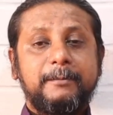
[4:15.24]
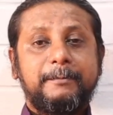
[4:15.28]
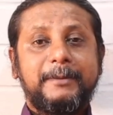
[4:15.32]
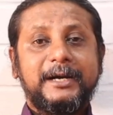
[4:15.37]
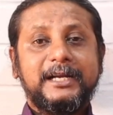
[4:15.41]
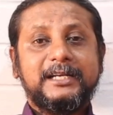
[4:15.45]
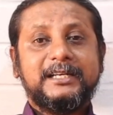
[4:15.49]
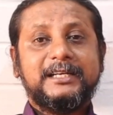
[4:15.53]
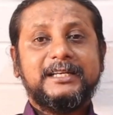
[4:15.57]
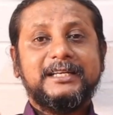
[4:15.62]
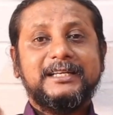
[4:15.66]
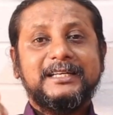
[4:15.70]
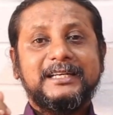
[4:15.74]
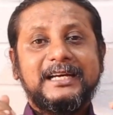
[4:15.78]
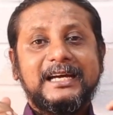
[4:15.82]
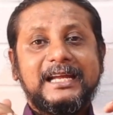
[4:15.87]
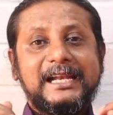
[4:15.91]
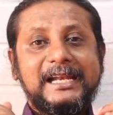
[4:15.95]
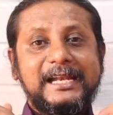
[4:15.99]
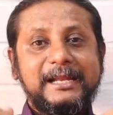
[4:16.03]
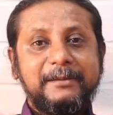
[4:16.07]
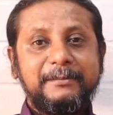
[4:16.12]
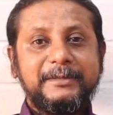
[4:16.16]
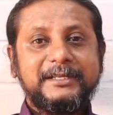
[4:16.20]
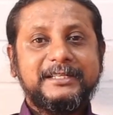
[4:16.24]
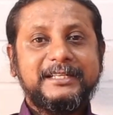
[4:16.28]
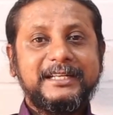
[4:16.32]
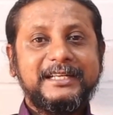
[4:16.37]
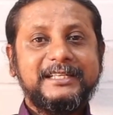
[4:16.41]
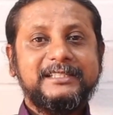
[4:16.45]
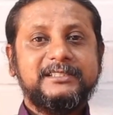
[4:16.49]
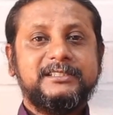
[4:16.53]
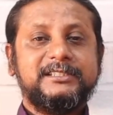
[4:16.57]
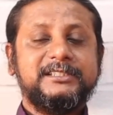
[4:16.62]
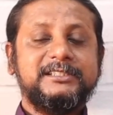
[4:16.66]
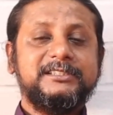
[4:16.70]
But
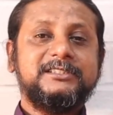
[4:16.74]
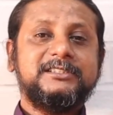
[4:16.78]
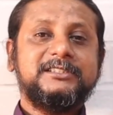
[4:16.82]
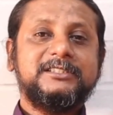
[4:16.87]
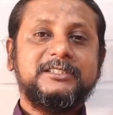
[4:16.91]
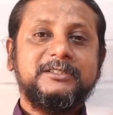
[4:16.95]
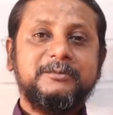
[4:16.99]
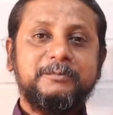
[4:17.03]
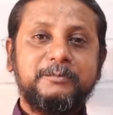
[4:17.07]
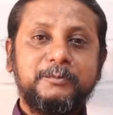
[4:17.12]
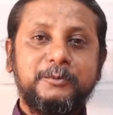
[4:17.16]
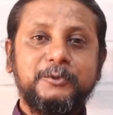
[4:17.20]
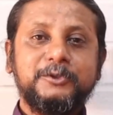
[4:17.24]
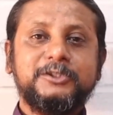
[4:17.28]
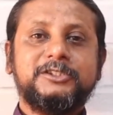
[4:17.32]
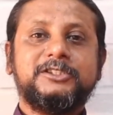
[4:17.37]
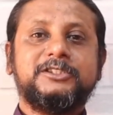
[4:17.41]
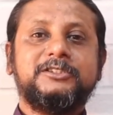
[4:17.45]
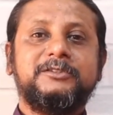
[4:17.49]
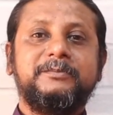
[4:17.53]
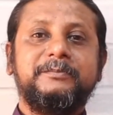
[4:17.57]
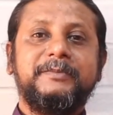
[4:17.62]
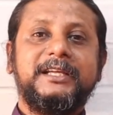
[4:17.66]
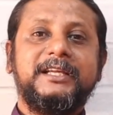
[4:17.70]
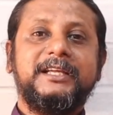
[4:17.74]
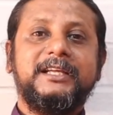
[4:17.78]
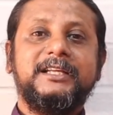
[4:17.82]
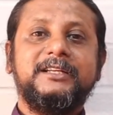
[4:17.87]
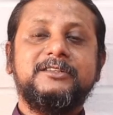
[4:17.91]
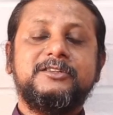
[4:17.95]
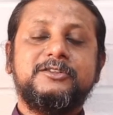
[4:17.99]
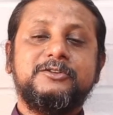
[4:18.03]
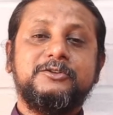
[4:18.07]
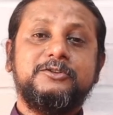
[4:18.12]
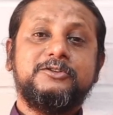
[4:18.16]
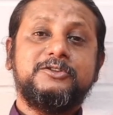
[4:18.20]
limitations pushed me
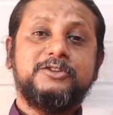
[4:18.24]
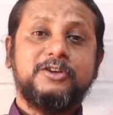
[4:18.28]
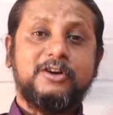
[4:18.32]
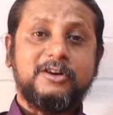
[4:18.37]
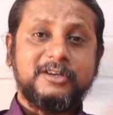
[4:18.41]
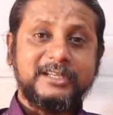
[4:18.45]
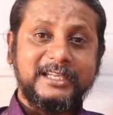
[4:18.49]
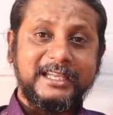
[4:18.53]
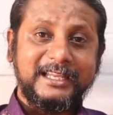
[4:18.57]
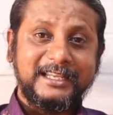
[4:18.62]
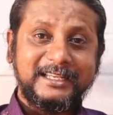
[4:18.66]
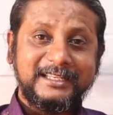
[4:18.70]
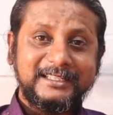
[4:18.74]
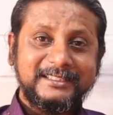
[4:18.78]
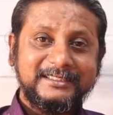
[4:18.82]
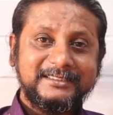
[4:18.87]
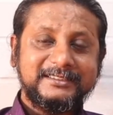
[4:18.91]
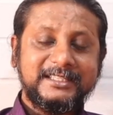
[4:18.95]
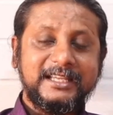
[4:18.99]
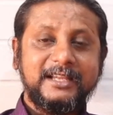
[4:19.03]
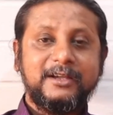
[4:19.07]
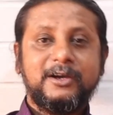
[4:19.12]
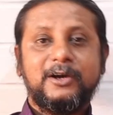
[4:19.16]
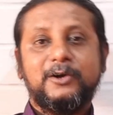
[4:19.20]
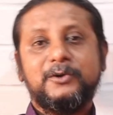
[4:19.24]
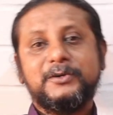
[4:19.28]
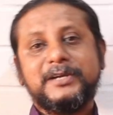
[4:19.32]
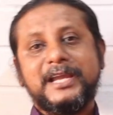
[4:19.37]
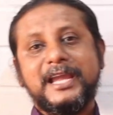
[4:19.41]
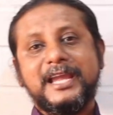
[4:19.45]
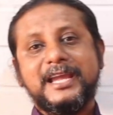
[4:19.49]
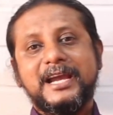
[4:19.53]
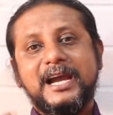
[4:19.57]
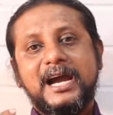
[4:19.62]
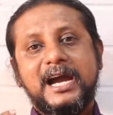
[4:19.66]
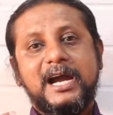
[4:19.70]
into talking, saying,
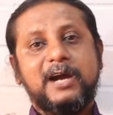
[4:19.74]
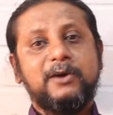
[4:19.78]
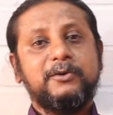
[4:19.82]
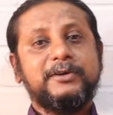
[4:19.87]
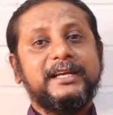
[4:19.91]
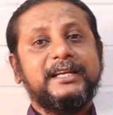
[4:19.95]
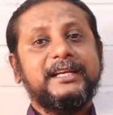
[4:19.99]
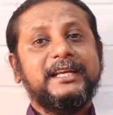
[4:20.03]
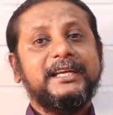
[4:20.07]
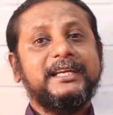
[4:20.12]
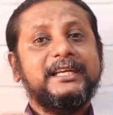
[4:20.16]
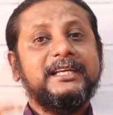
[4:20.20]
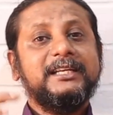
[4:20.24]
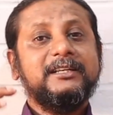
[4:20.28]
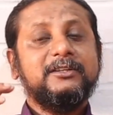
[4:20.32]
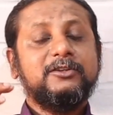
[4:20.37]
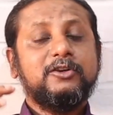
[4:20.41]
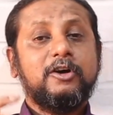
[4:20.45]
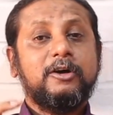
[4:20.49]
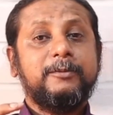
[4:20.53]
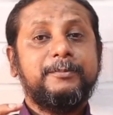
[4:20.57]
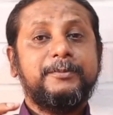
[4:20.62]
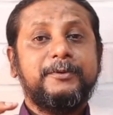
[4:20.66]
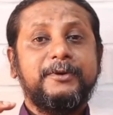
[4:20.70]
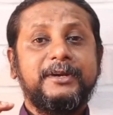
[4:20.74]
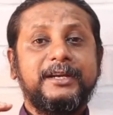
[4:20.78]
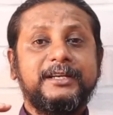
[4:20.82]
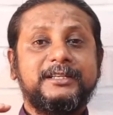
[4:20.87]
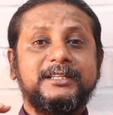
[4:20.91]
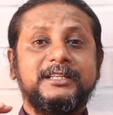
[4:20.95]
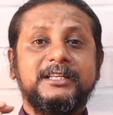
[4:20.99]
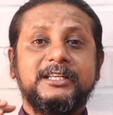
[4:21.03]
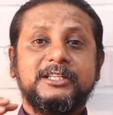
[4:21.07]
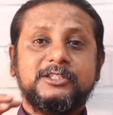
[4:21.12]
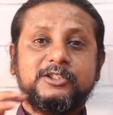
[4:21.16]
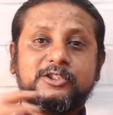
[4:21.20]
okay, how can I
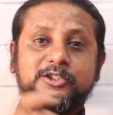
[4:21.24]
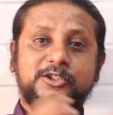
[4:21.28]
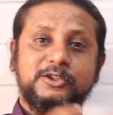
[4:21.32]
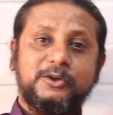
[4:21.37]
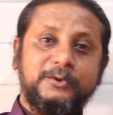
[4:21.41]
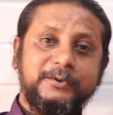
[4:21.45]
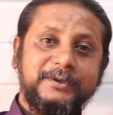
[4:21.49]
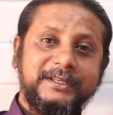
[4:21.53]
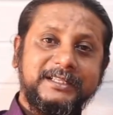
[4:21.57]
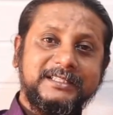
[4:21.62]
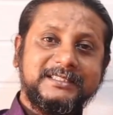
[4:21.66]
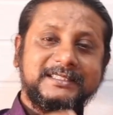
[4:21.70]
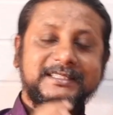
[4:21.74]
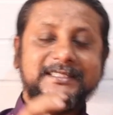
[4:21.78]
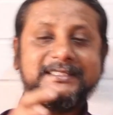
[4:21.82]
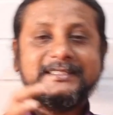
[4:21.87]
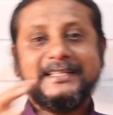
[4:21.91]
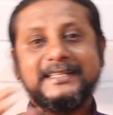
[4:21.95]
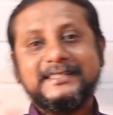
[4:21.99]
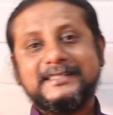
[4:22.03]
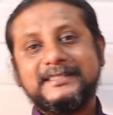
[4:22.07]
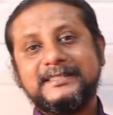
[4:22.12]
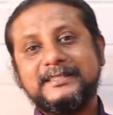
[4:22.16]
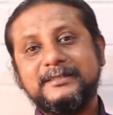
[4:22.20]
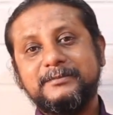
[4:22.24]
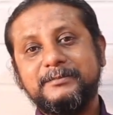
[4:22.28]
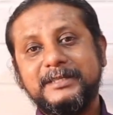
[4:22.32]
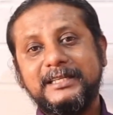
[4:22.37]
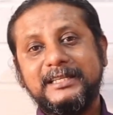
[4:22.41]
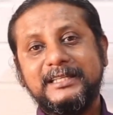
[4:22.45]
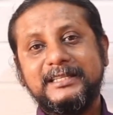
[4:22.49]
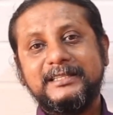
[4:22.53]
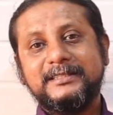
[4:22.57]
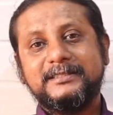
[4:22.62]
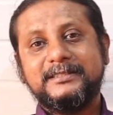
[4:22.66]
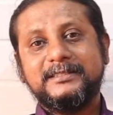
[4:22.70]
incorporate stories and
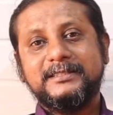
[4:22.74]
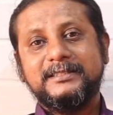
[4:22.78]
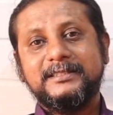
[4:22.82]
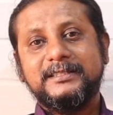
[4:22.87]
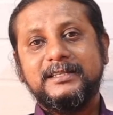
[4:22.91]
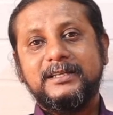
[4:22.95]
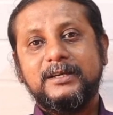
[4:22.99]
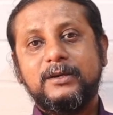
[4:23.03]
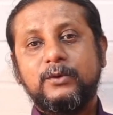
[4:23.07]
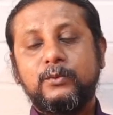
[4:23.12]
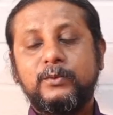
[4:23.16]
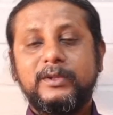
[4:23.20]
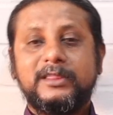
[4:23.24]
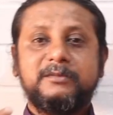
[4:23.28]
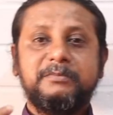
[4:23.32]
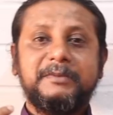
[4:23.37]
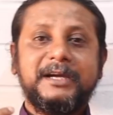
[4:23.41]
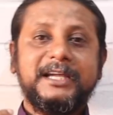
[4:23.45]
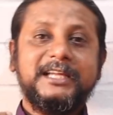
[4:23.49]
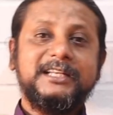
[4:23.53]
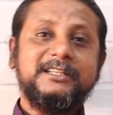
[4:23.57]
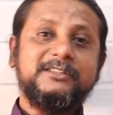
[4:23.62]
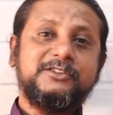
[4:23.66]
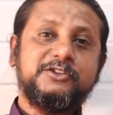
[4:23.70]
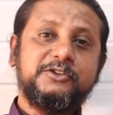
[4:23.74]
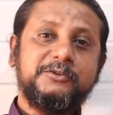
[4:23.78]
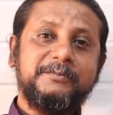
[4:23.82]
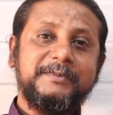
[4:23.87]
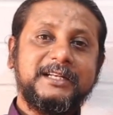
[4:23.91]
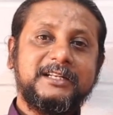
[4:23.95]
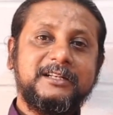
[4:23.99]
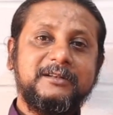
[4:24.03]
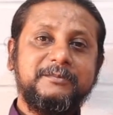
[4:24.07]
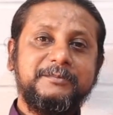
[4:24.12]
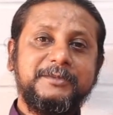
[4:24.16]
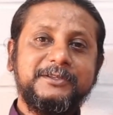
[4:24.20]
testimonies with my
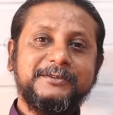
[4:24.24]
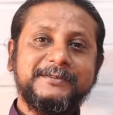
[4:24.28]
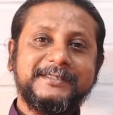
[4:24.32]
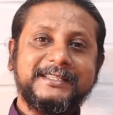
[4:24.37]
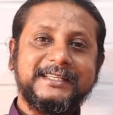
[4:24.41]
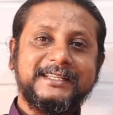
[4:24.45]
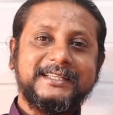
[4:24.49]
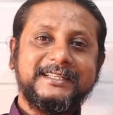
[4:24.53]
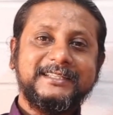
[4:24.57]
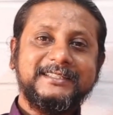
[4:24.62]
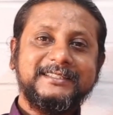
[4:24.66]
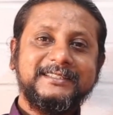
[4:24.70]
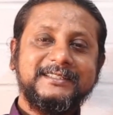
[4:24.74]
instrumental music?